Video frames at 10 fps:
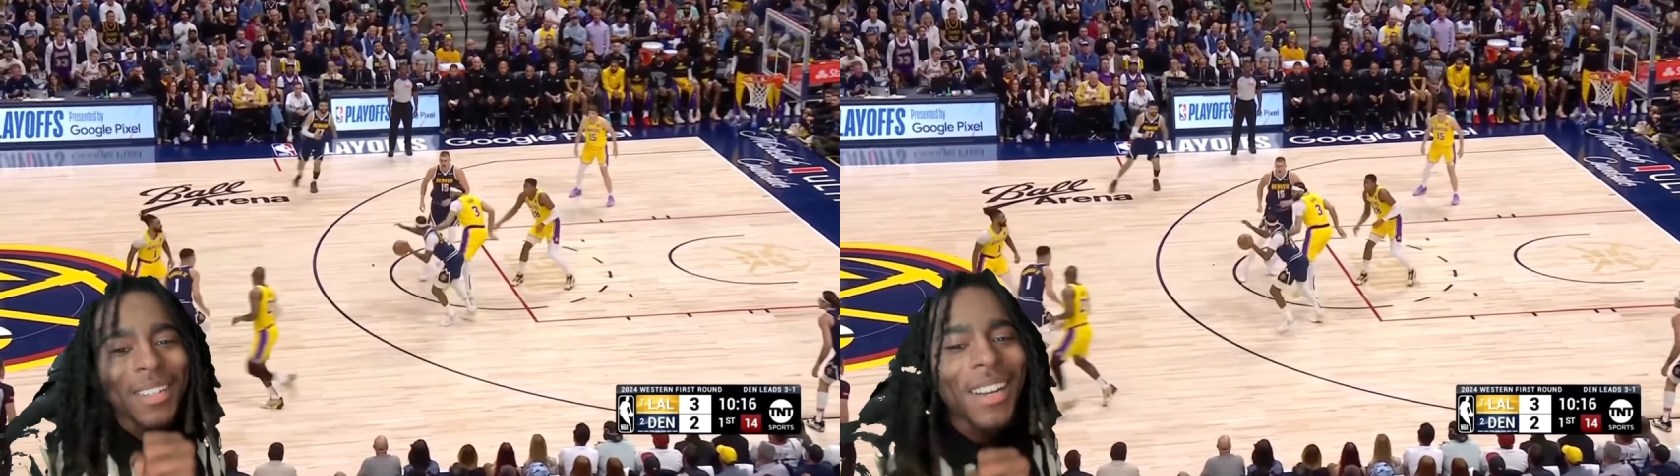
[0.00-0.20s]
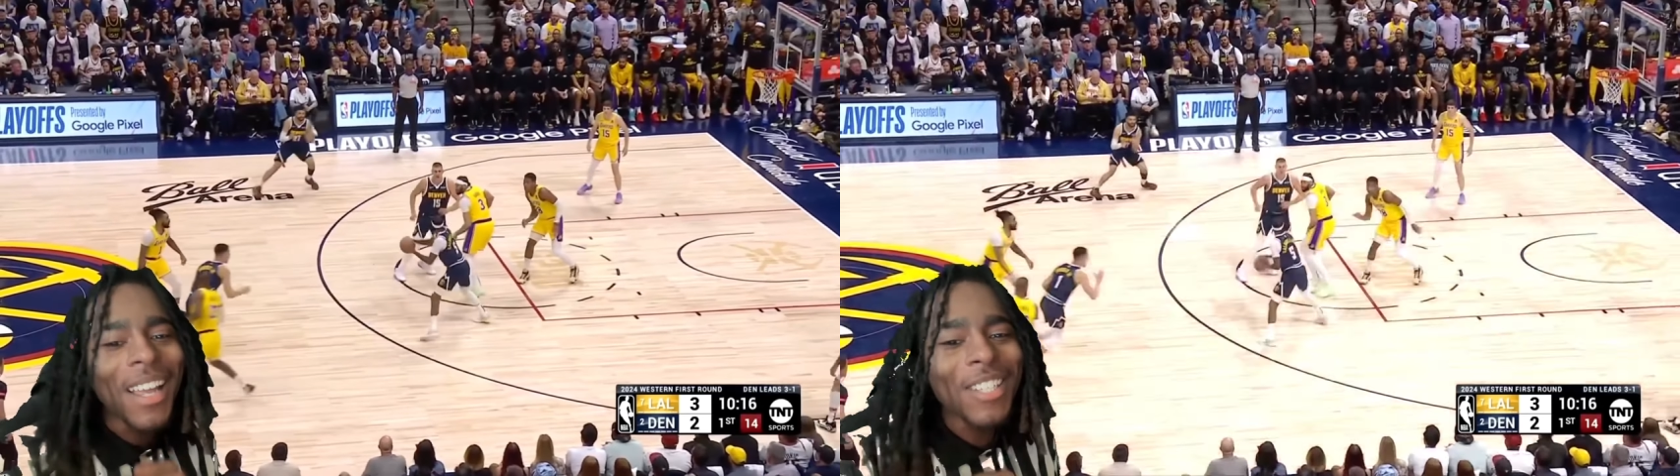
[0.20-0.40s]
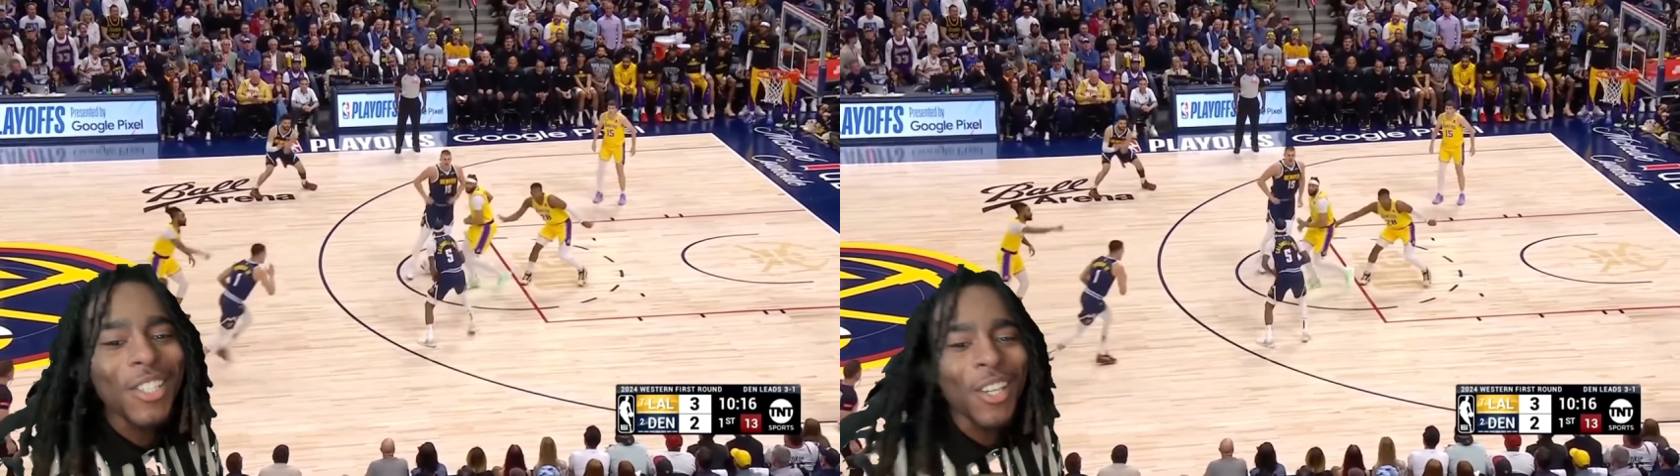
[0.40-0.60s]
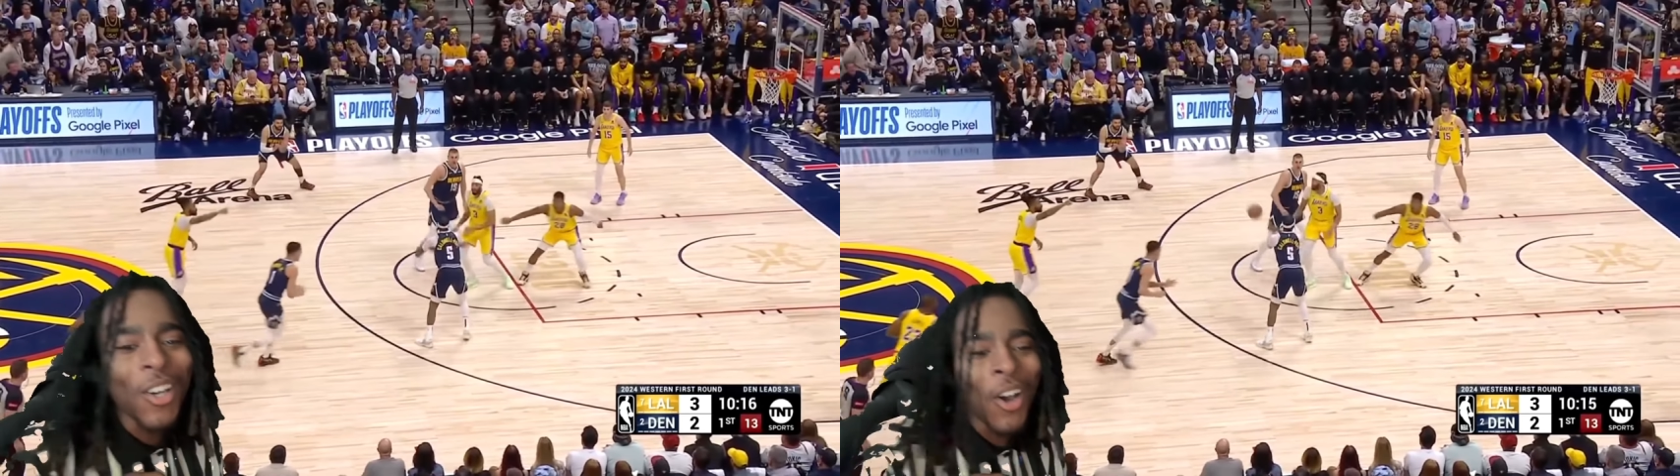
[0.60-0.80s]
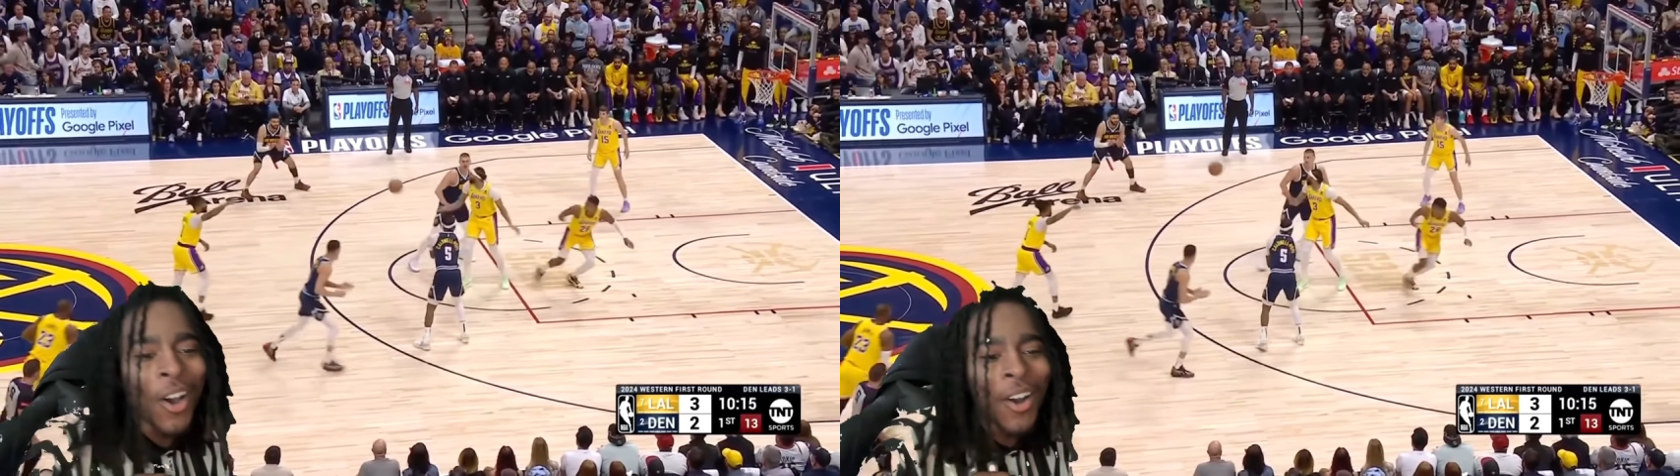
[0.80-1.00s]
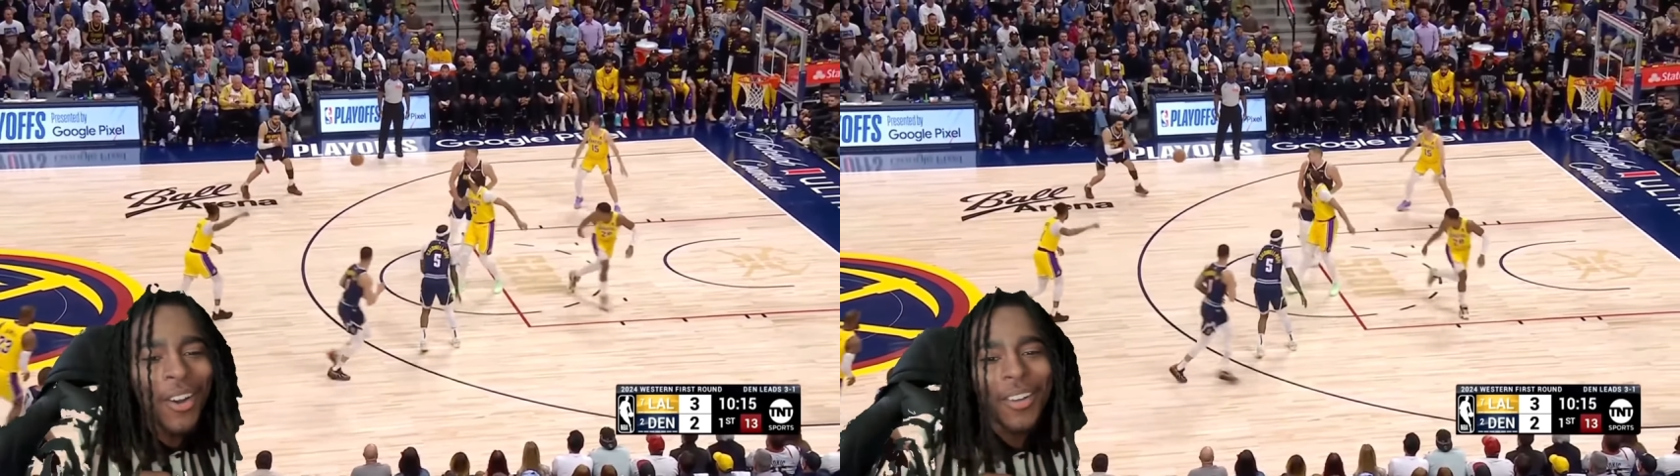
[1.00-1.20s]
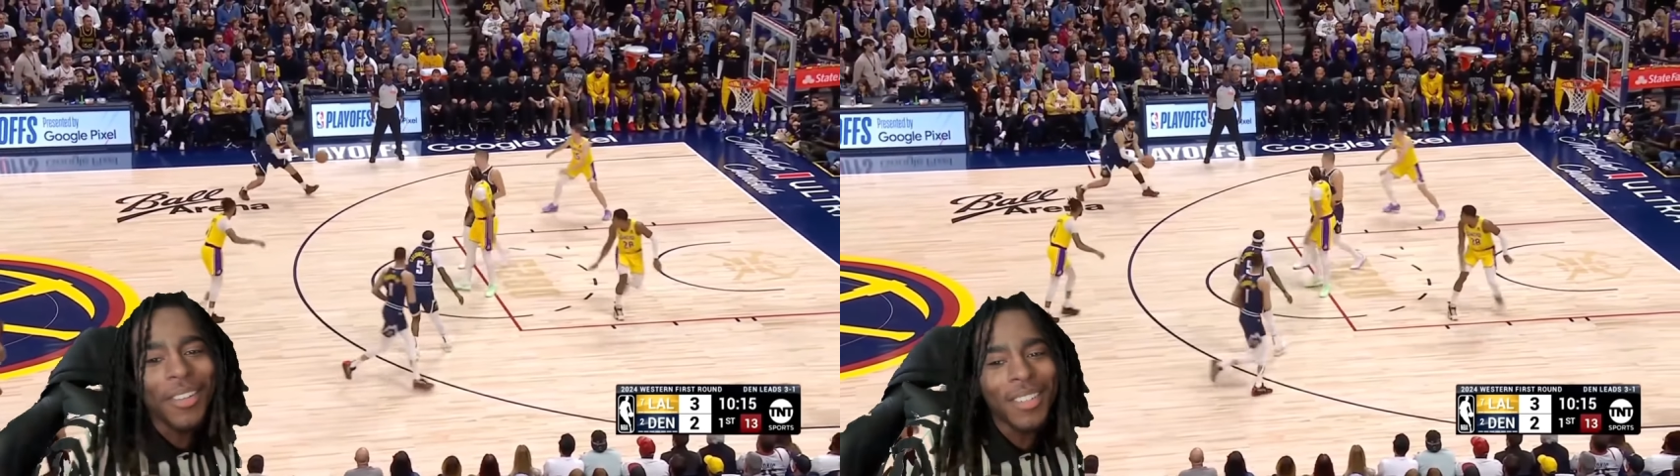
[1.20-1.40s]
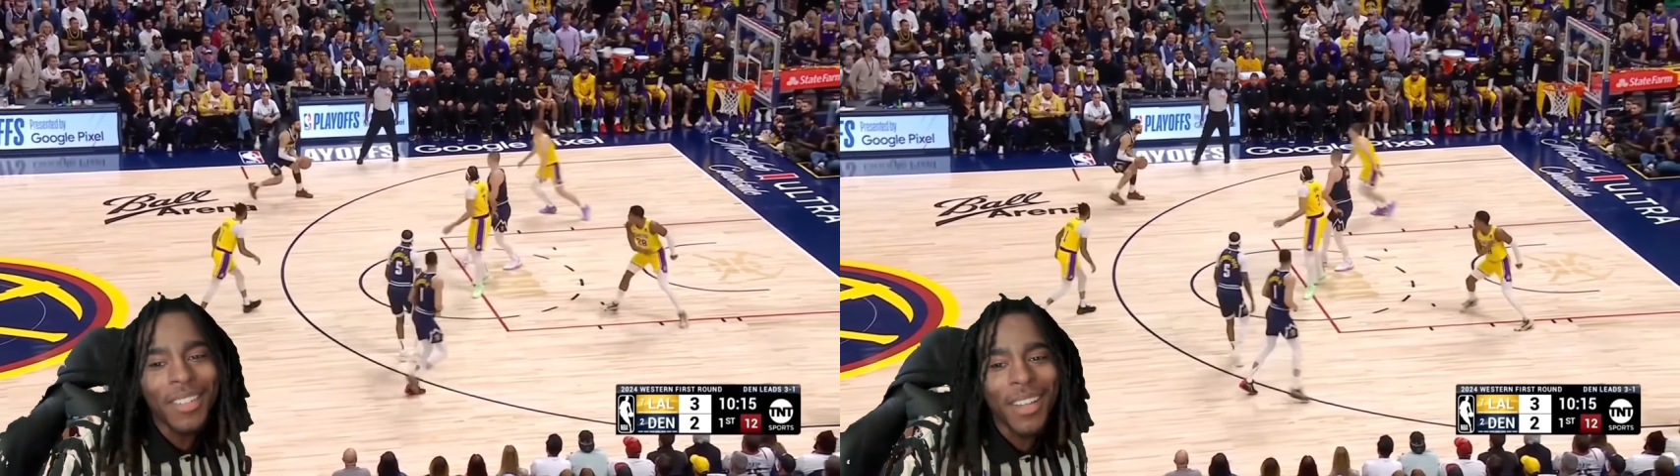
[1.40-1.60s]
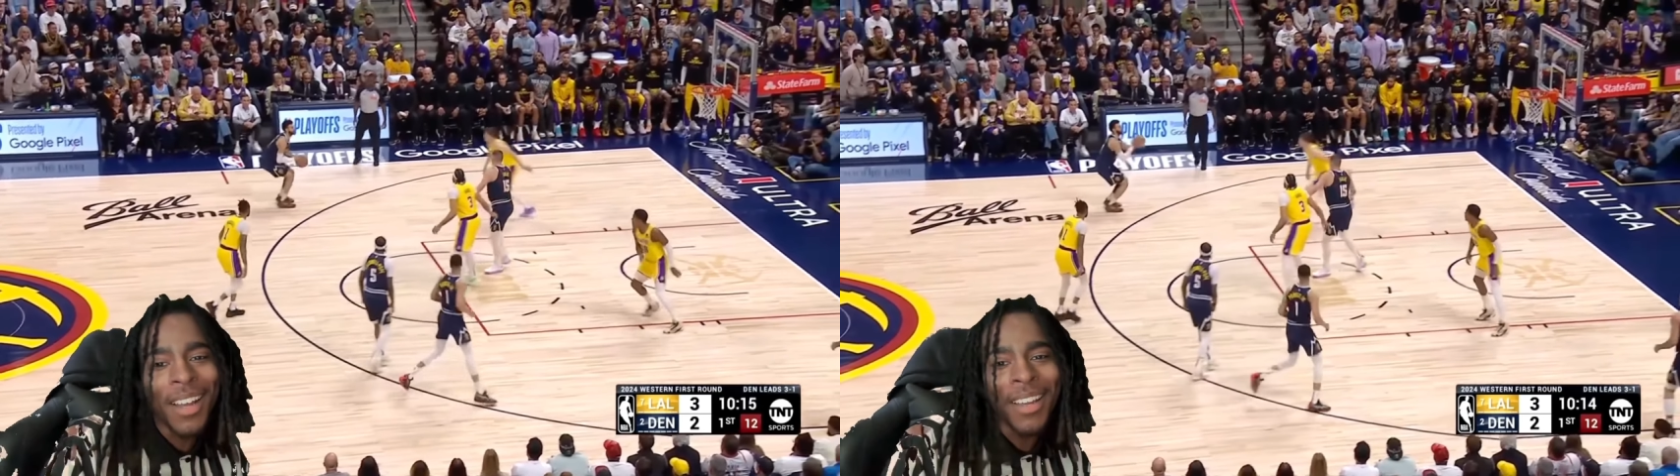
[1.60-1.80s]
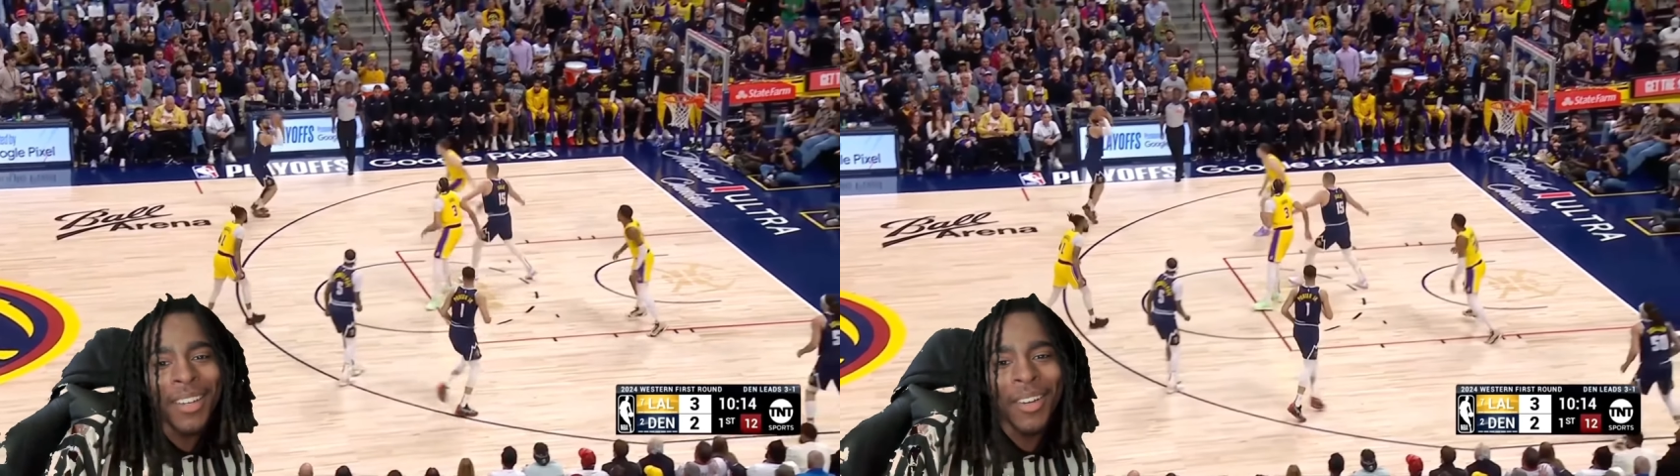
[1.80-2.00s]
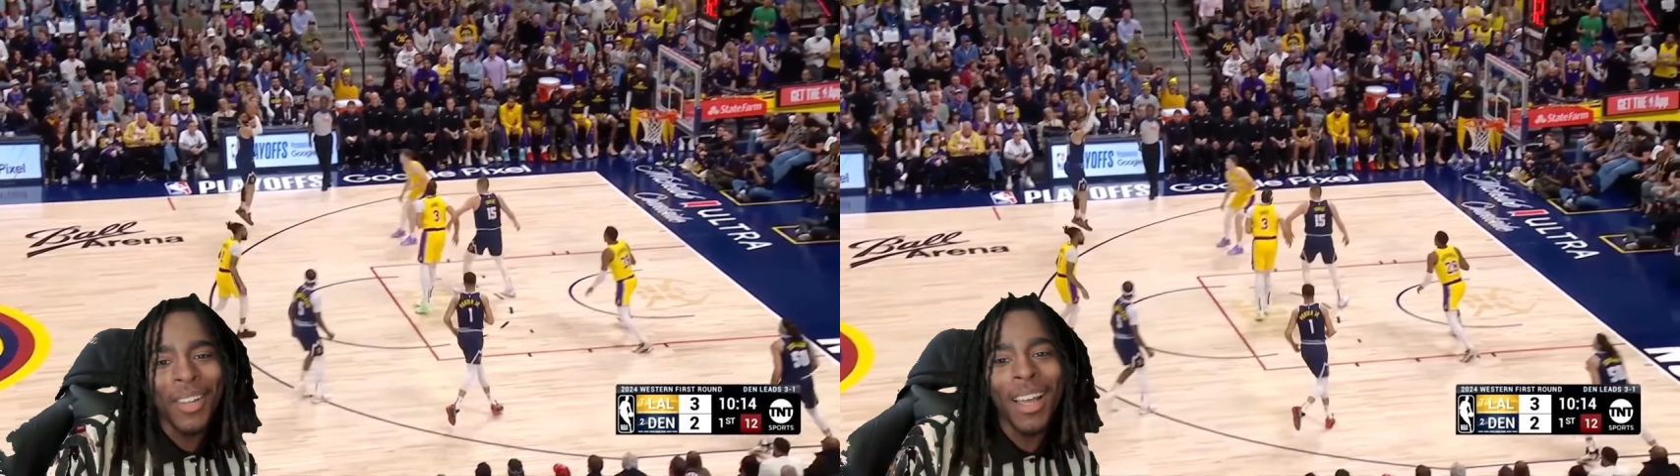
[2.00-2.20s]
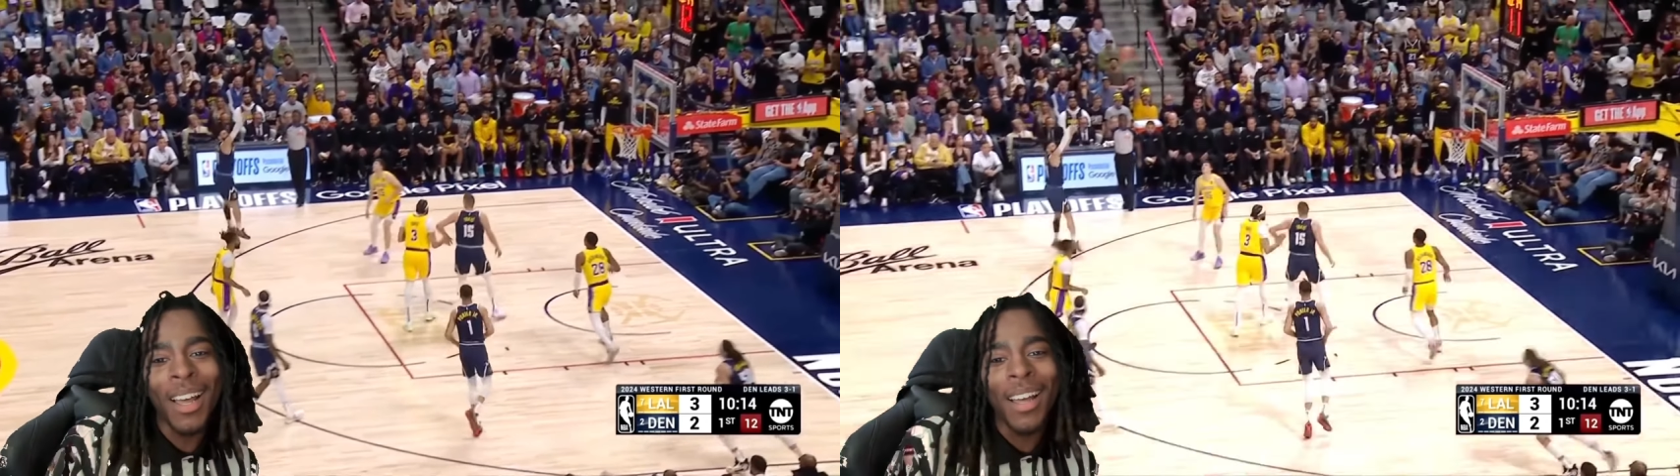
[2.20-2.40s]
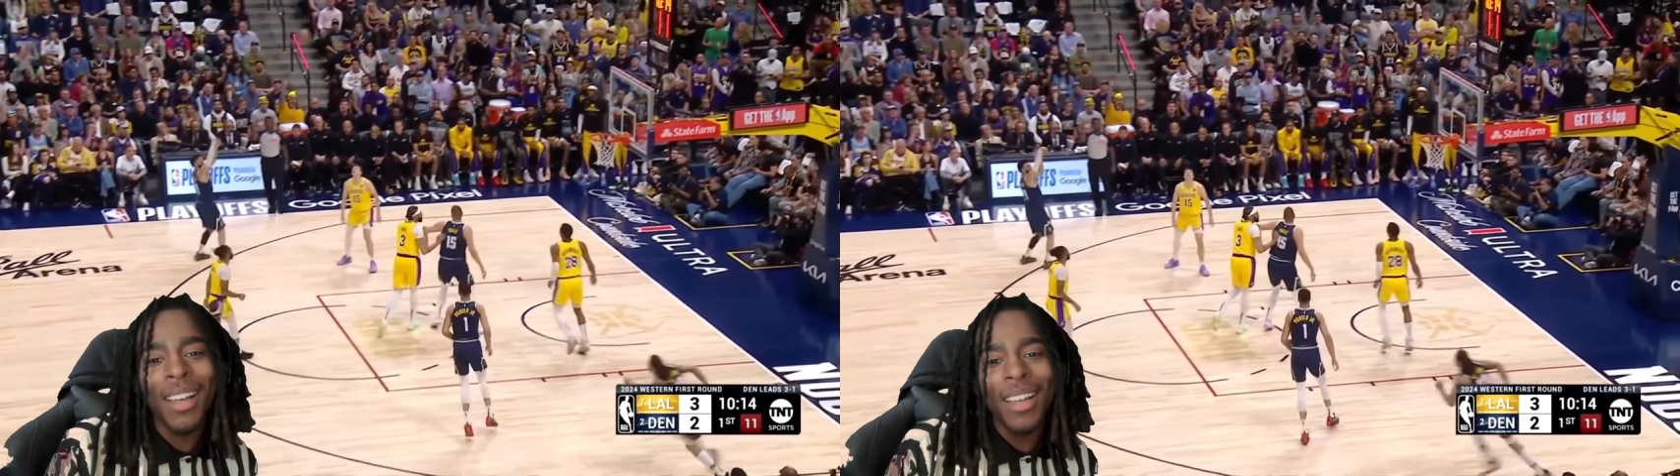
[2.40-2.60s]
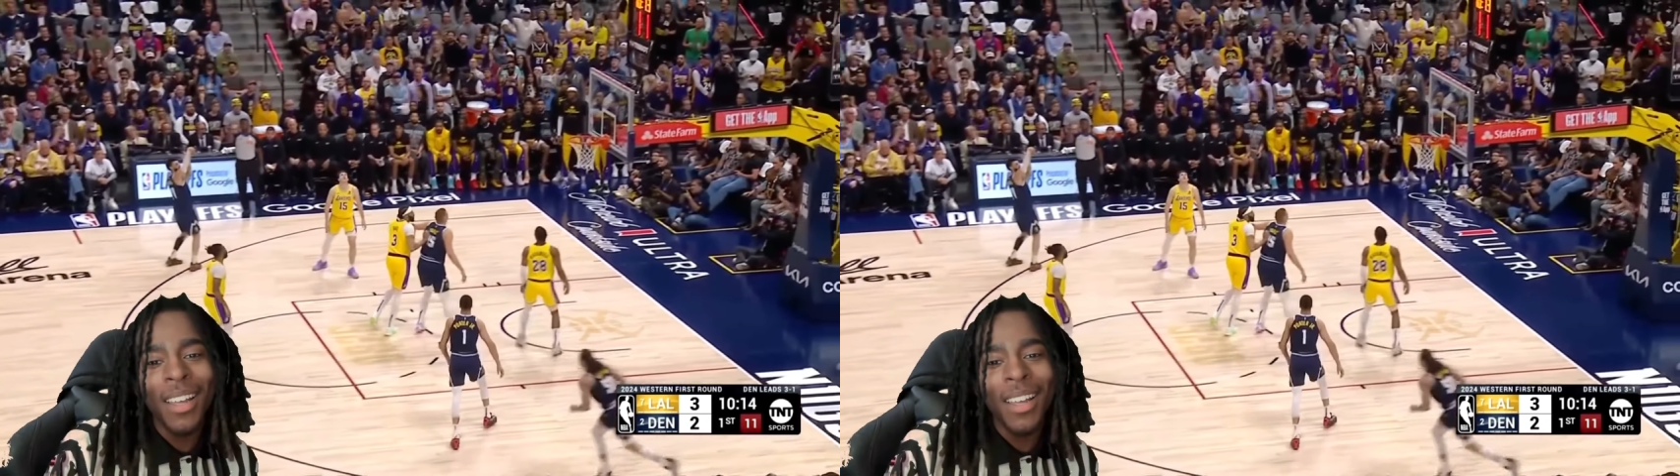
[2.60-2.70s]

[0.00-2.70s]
That shit hard. I ain't gonna lie.